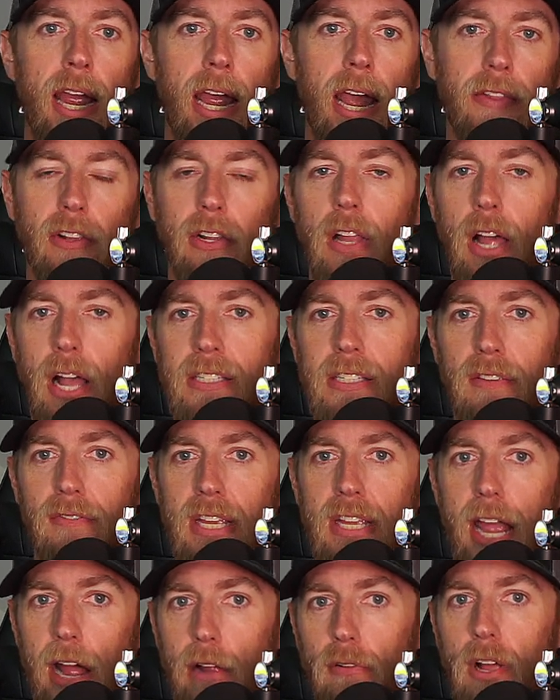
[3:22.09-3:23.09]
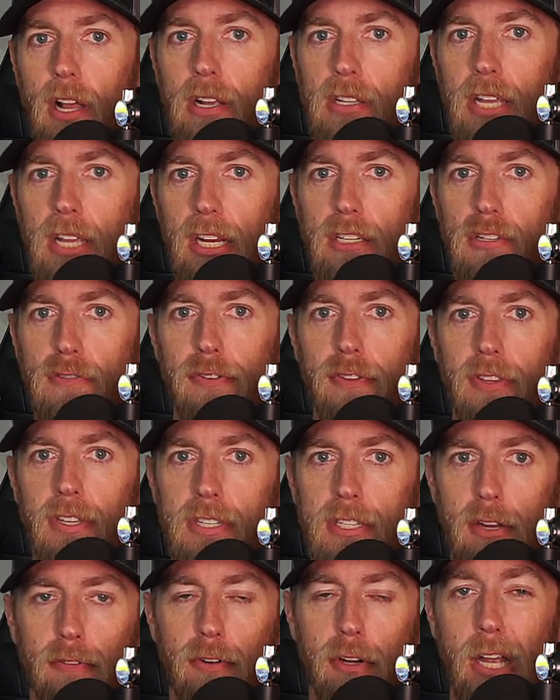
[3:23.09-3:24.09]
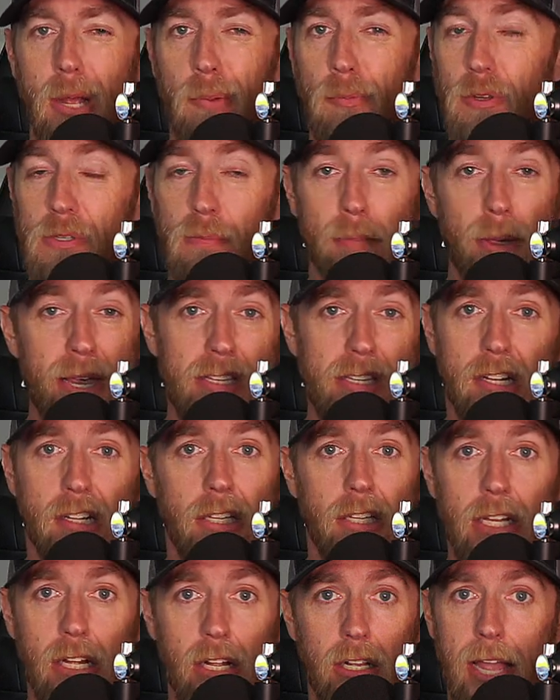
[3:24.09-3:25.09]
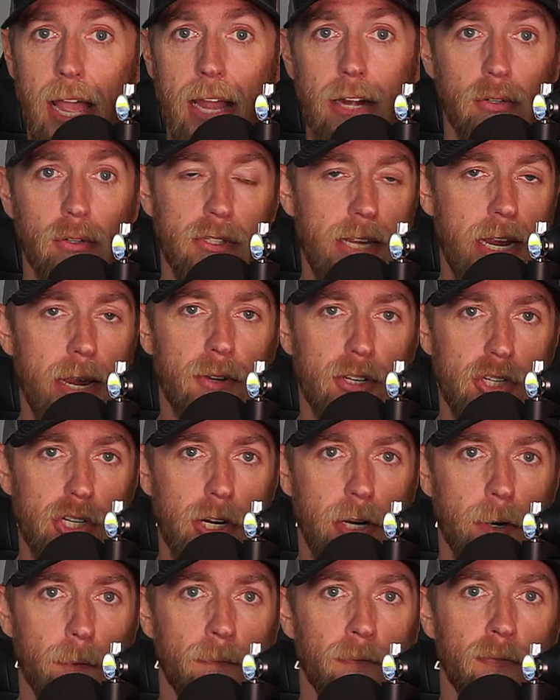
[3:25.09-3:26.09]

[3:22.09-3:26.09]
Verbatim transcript: and the loss of the Outlaw sanction for the Silver Cup was basically collateral damage here.